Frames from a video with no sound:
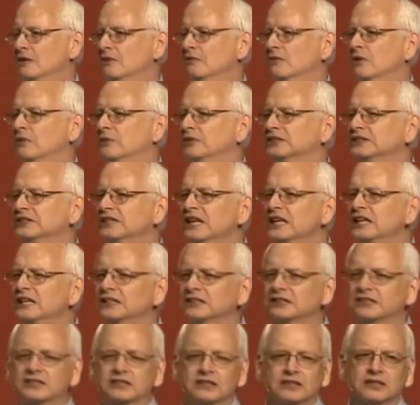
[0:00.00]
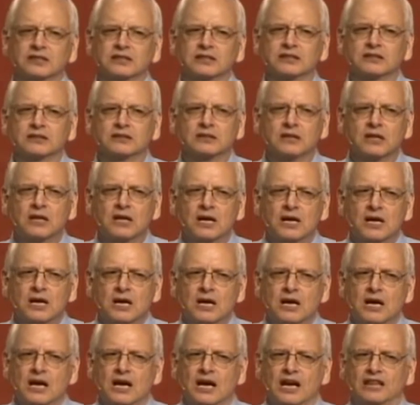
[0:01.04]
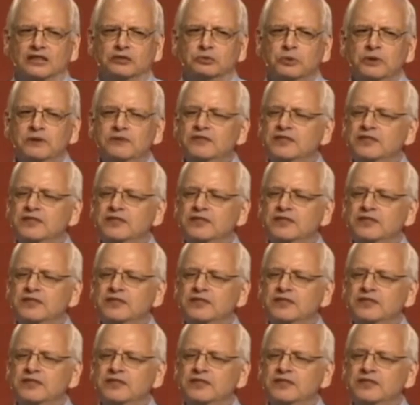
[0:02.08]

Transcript: What we said instead is, as we've